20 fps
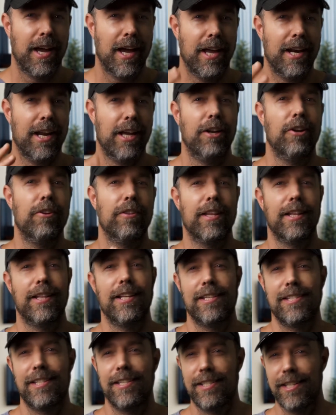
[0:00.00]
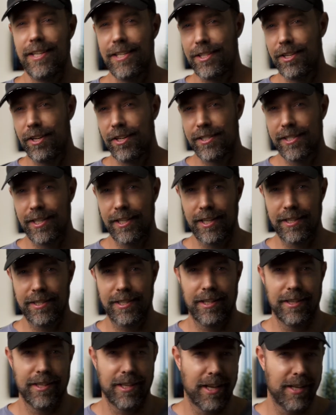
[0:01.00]
And I know that this is easier said
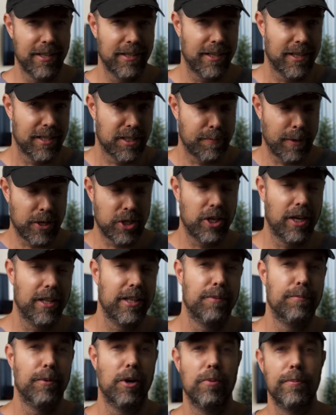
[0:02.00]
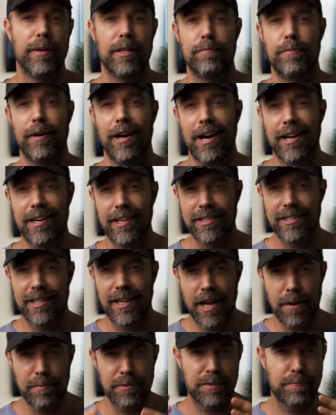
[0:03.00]
than done, especially in the moment, but
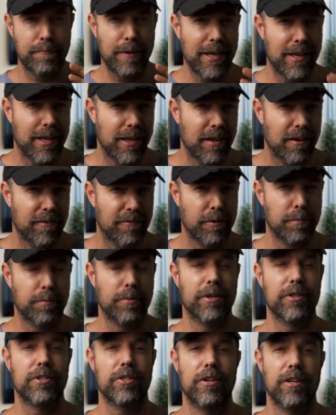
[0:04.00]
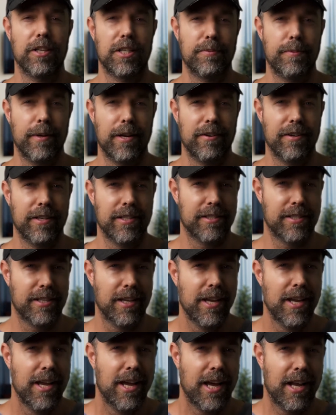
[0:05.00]
honestly, I'm speaking here from personal experience.
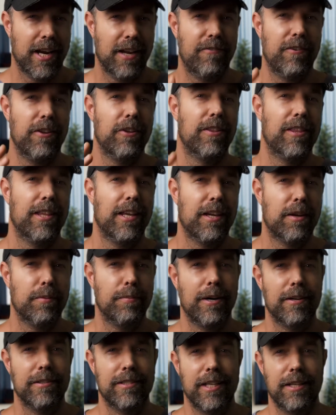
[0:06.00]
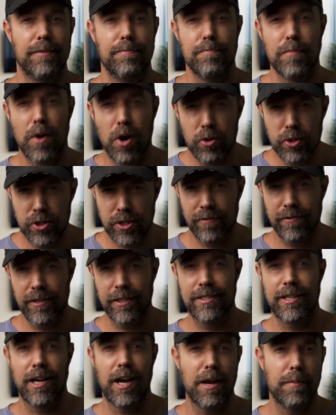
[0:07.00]
And if you think about it, most of the
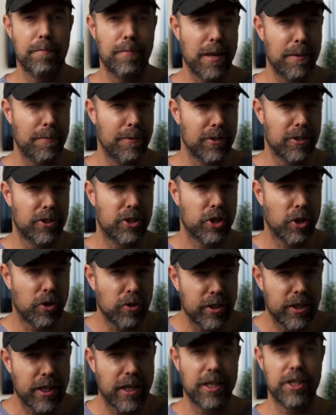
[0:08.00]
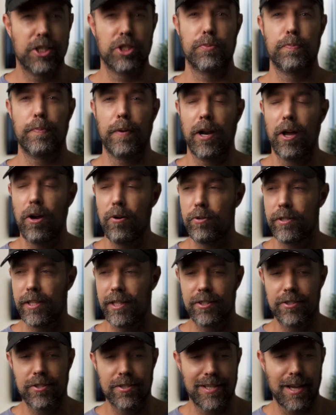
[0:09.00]
time people don't explode
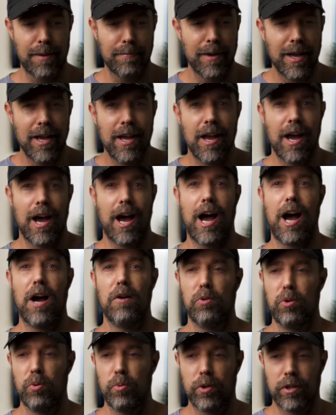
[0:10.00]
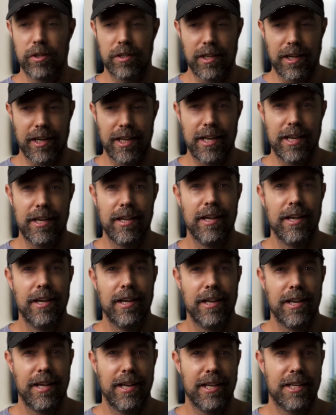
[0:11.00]
into some outwardly
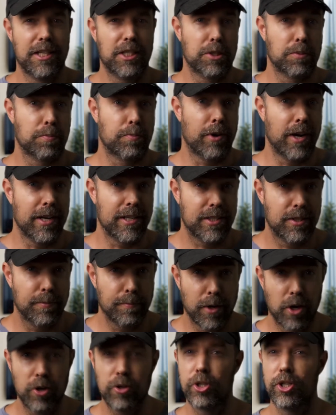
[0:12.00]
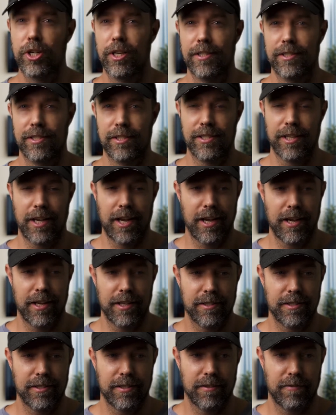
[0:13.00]
expressed emotions
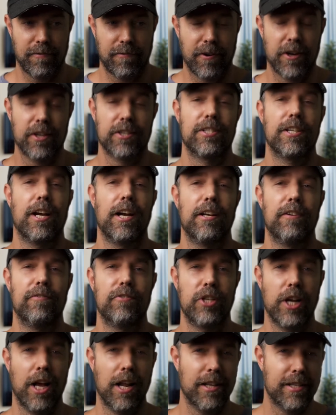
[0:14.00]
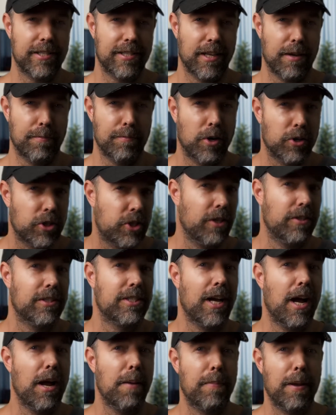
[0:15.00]
at first sign of jealousy. Most of the
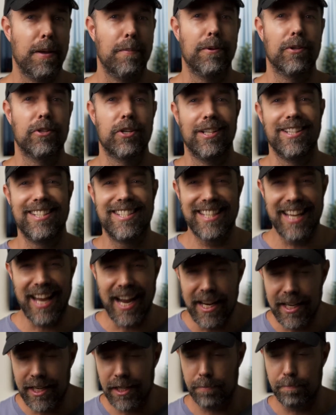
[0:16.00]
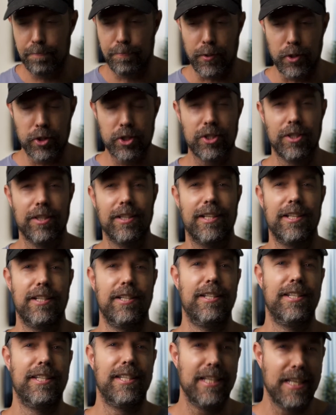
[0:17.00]
time people contain it, bottle
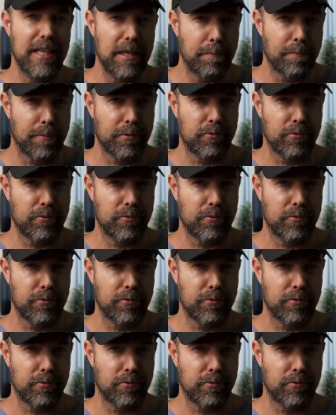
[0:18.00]
it deep